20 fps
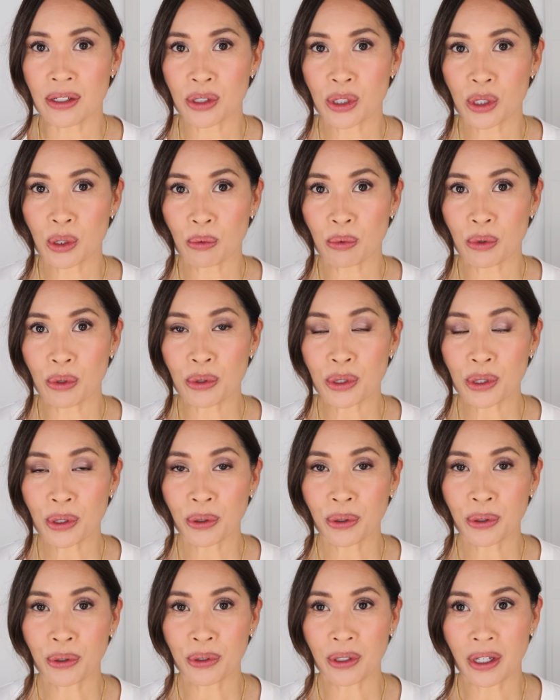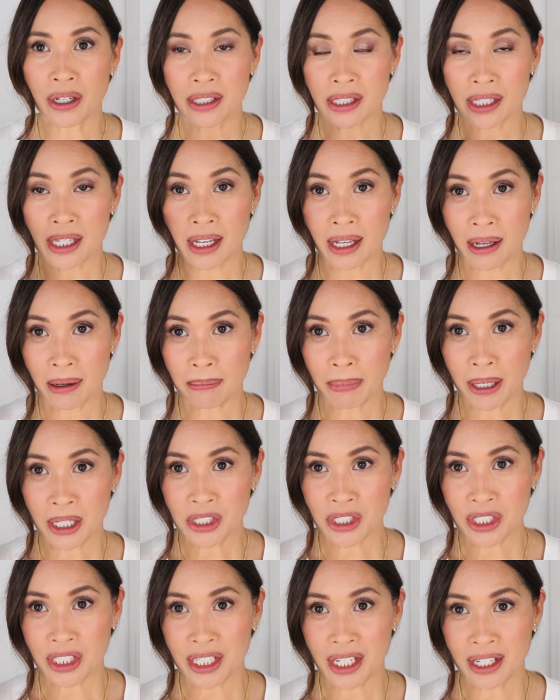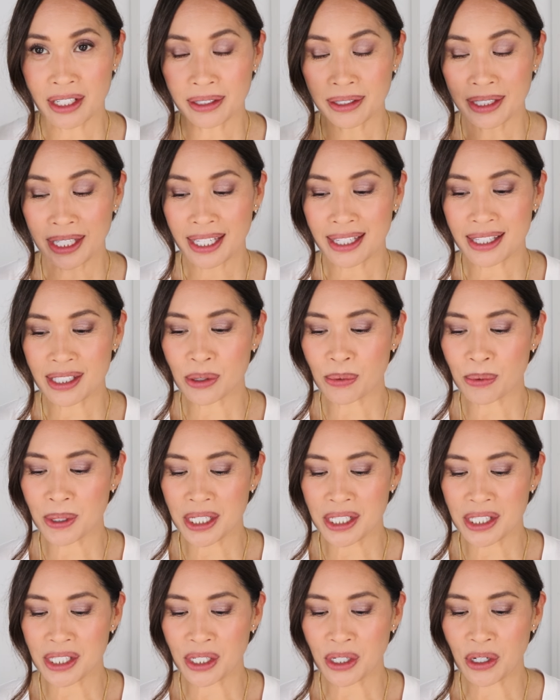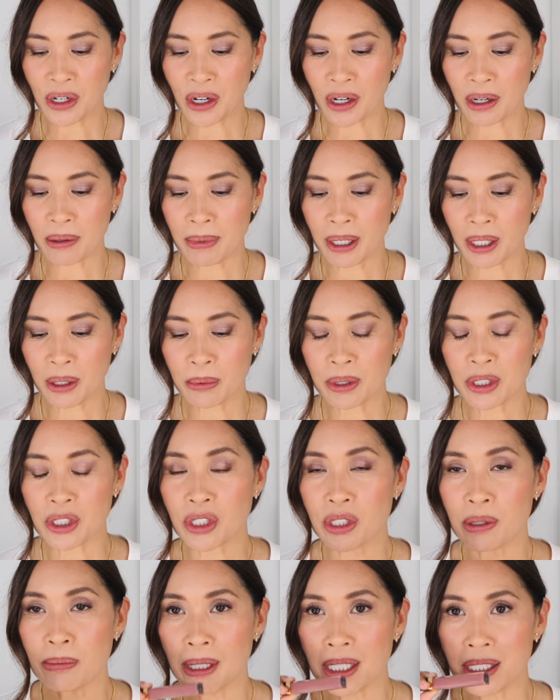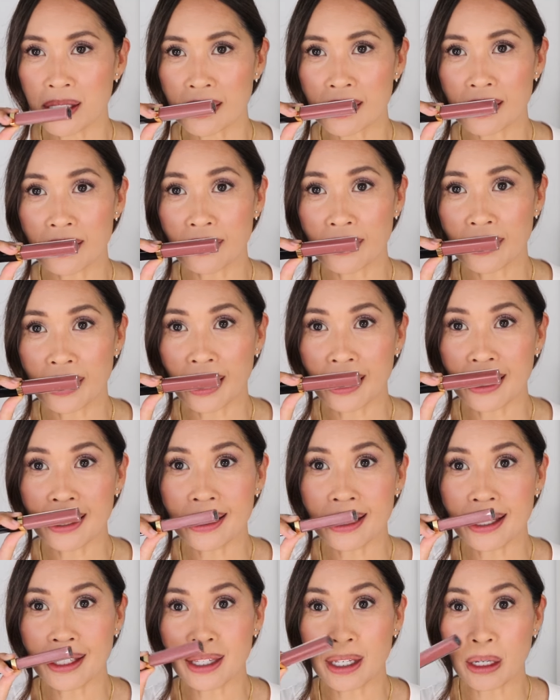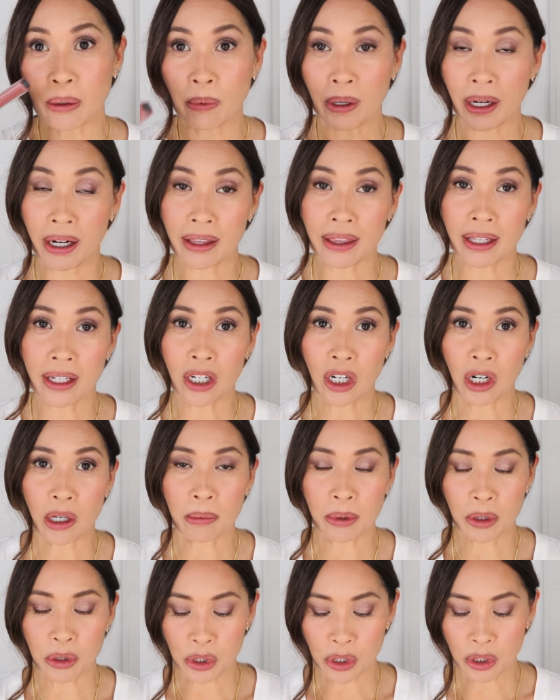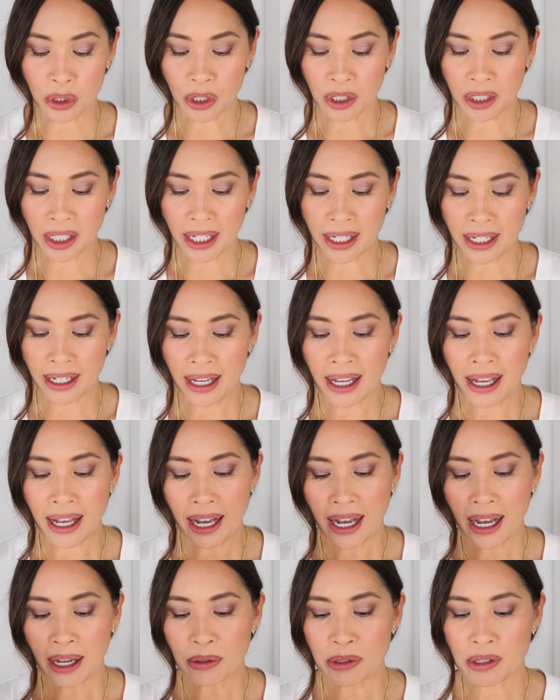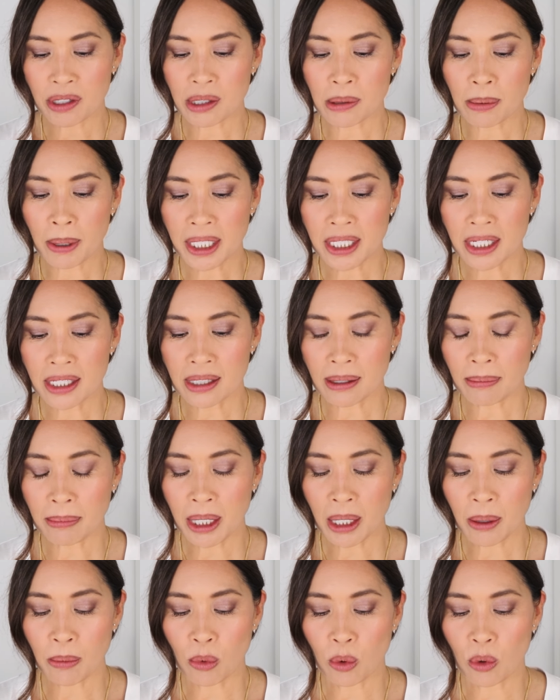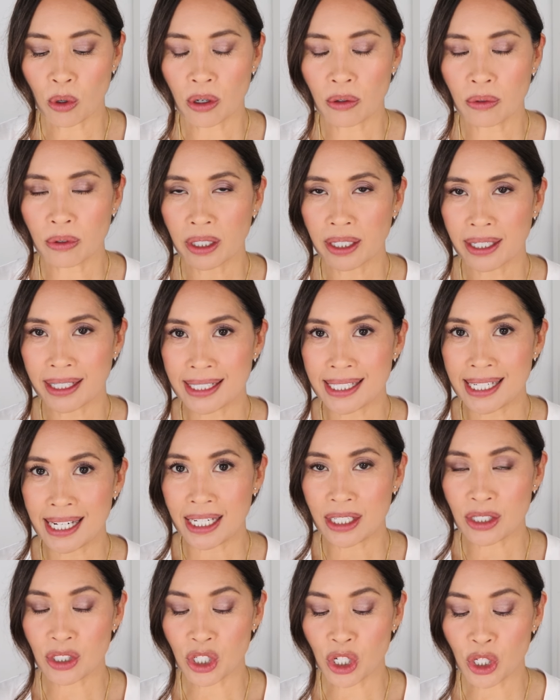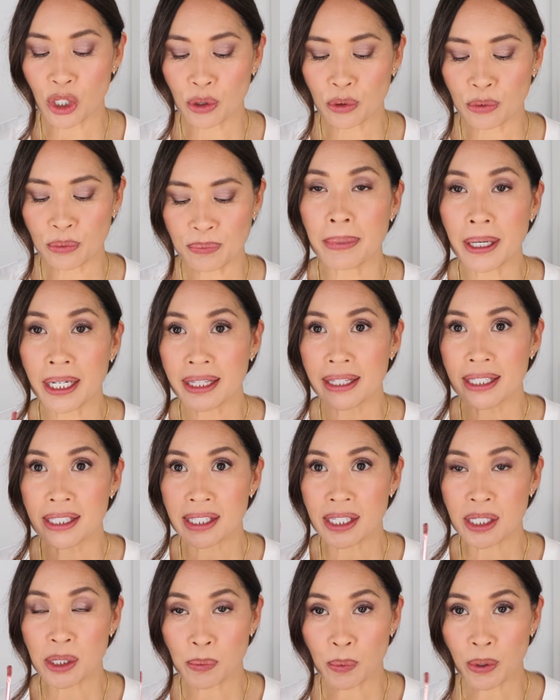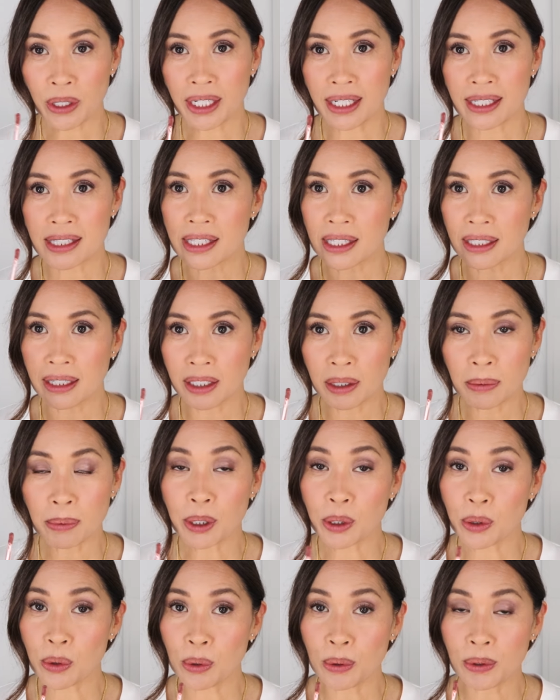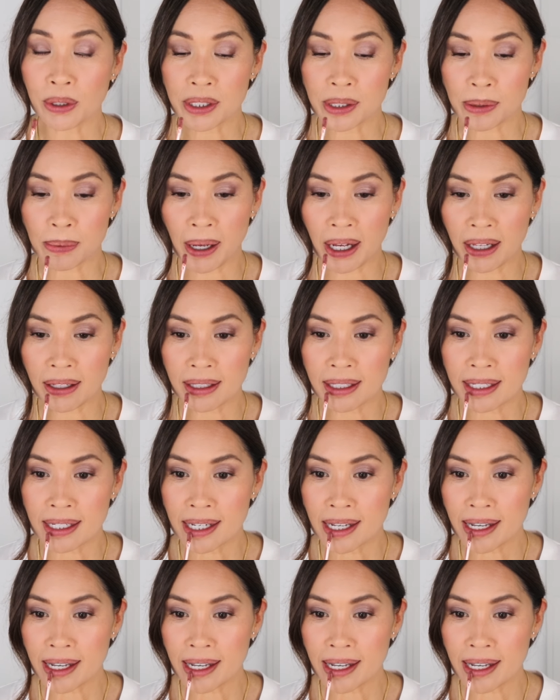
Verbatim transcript: It's a Rouge Coco Gloss by Chanel and this one is in caramel which to me doesn't look anything like what I think caramel should look like. I was expecting something more of like a tan tone but this is pretty. It's a little bit cool as well.